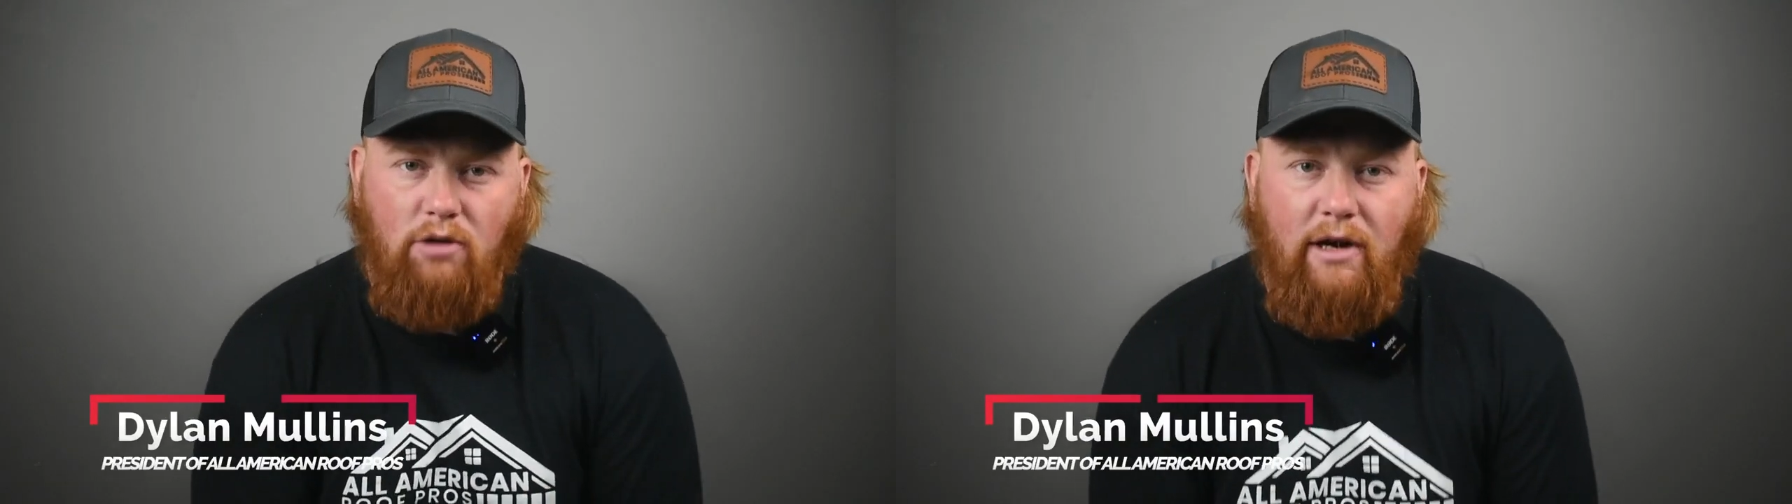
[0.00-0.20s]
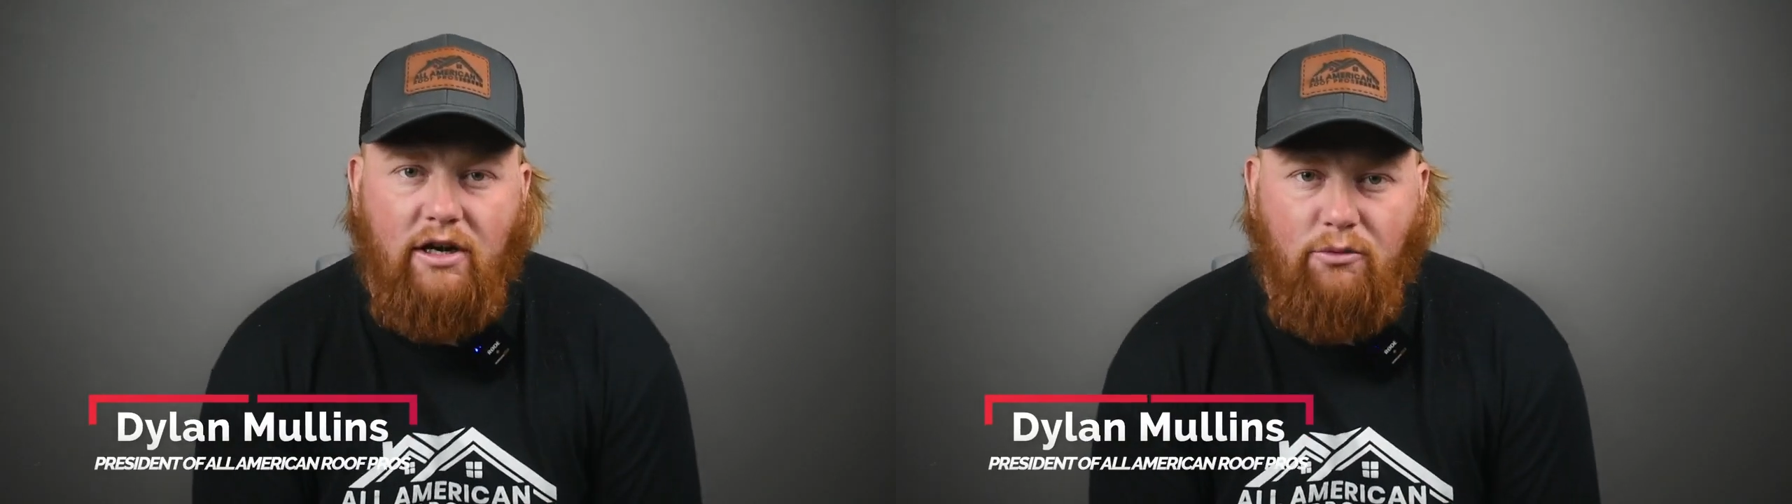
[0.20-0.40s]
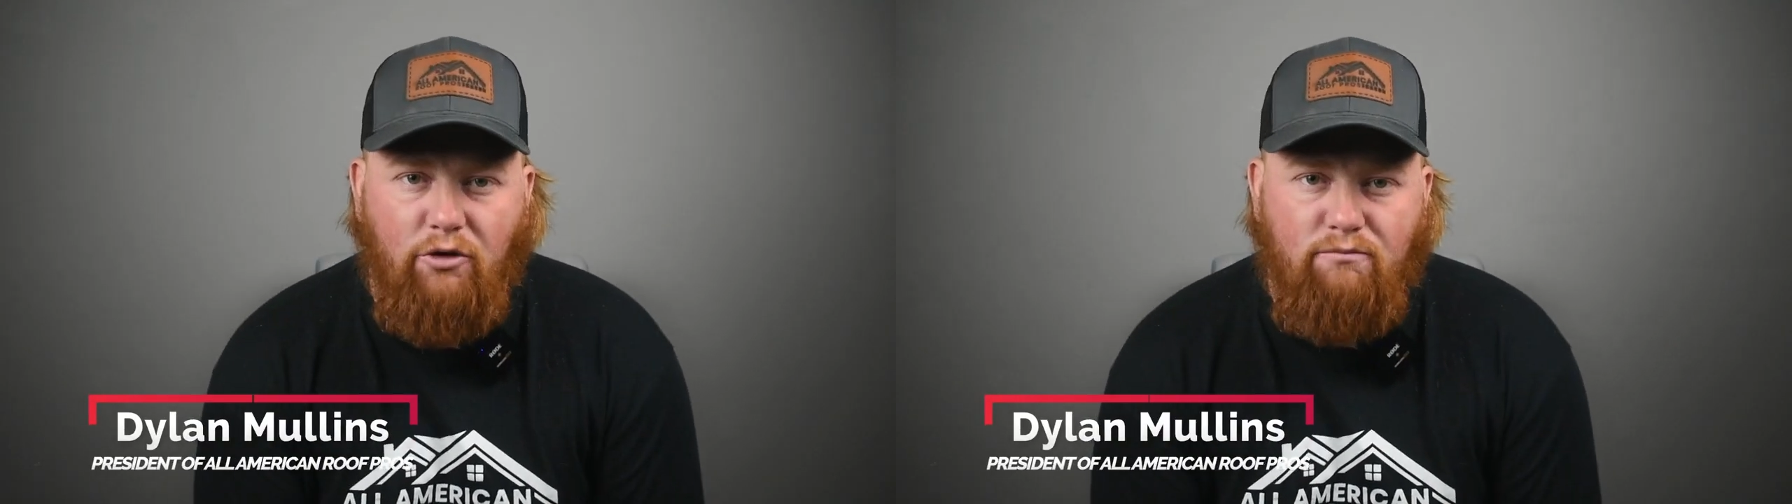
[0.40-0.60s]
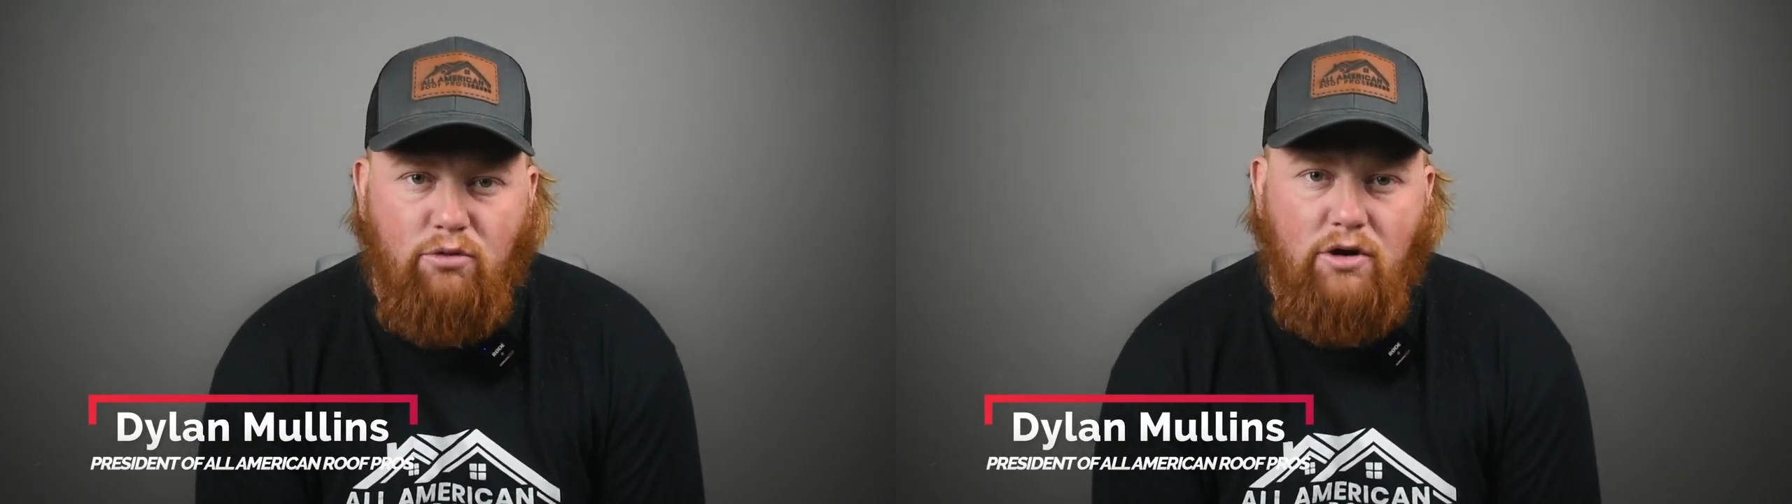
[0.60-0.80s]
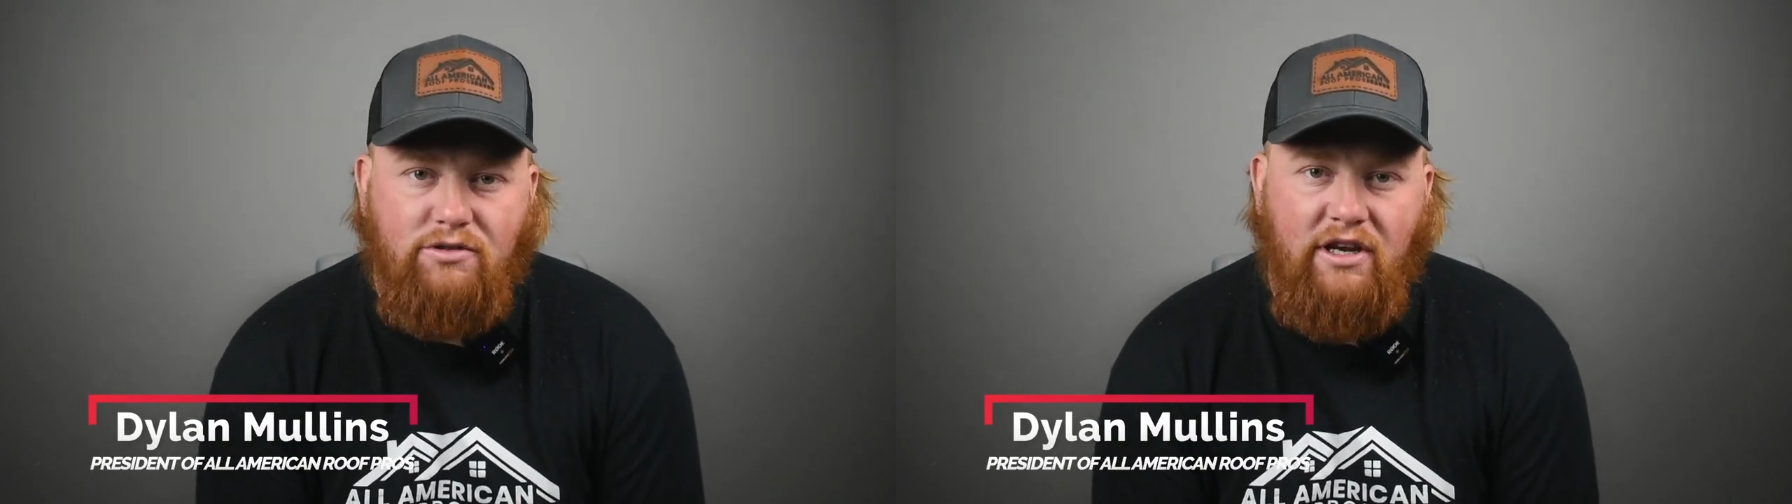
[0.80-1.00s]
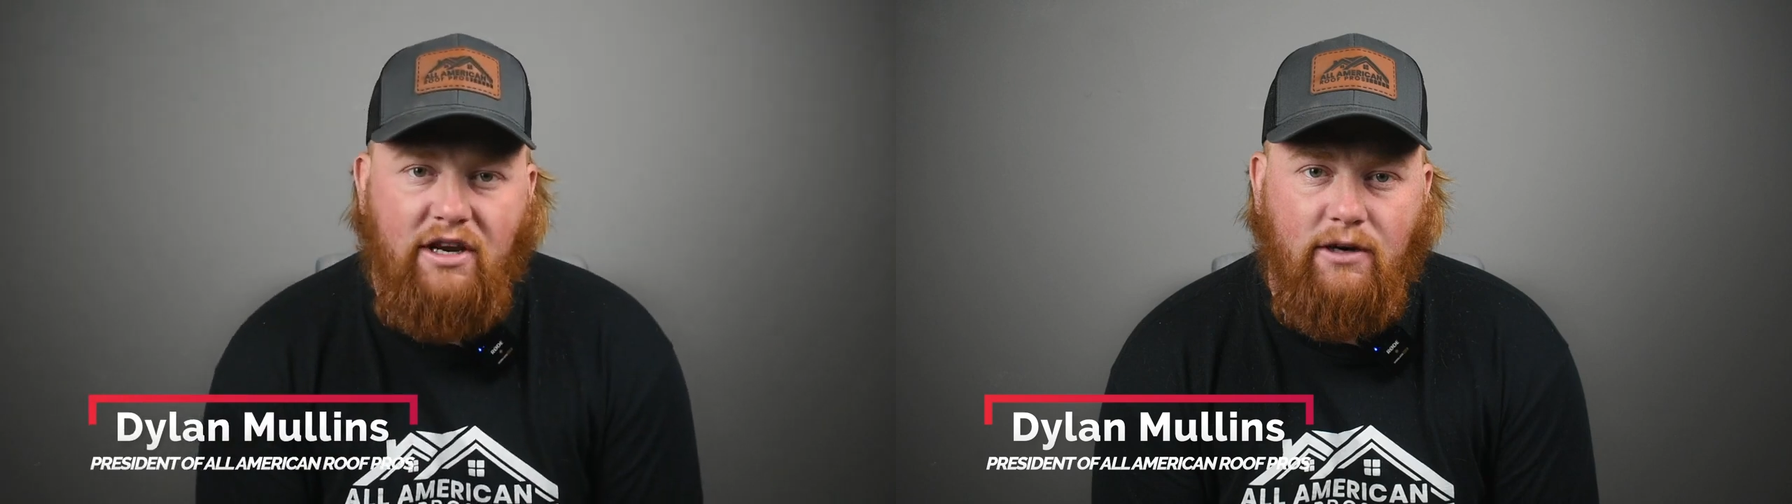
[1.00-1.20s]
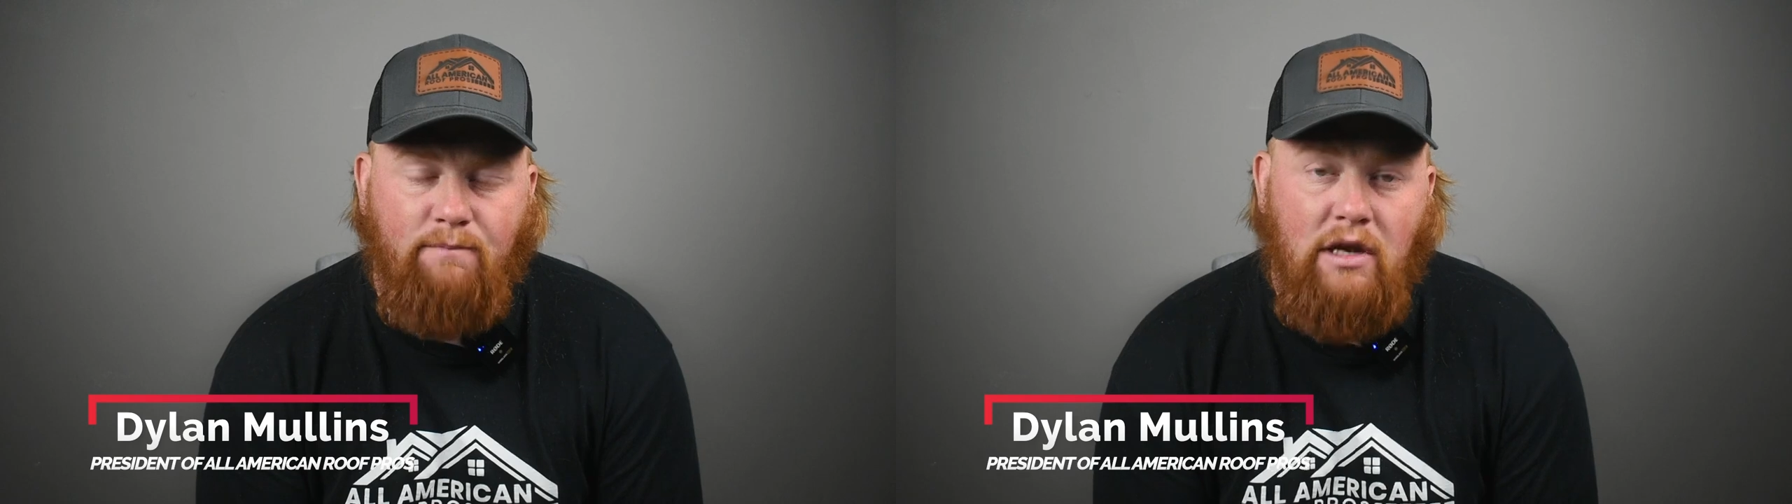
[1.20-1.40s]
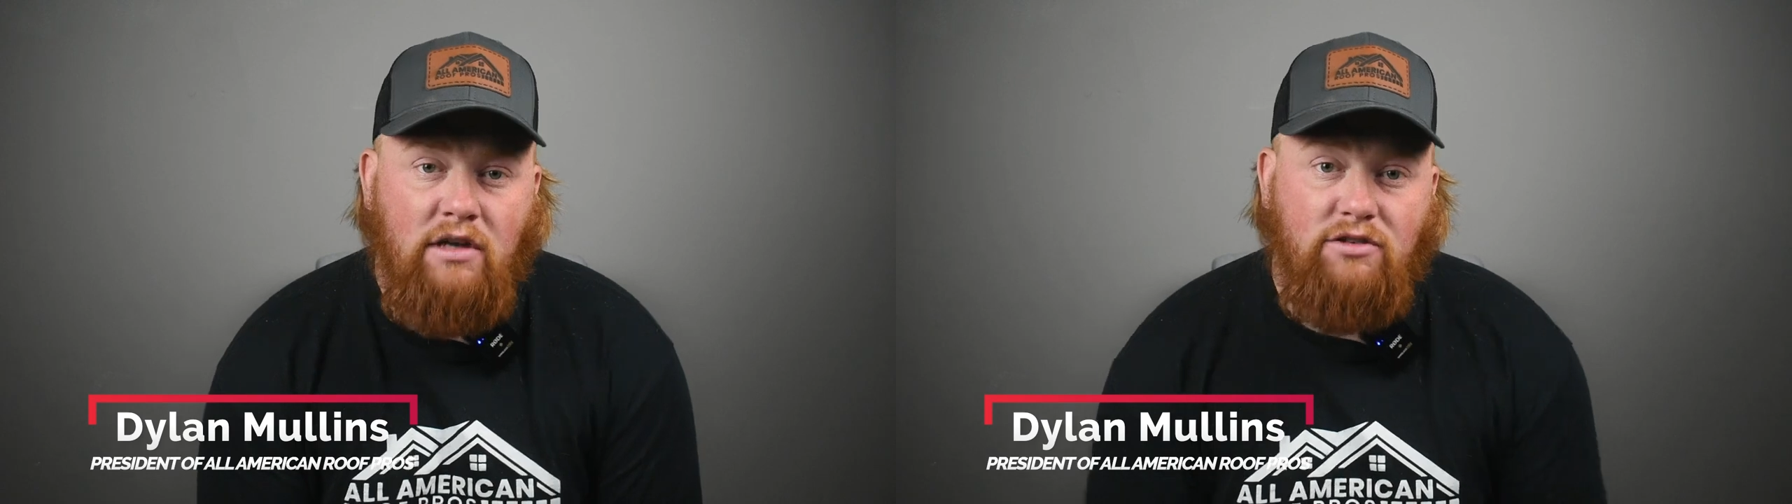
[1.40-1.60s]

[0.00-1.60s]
American Roof Pros here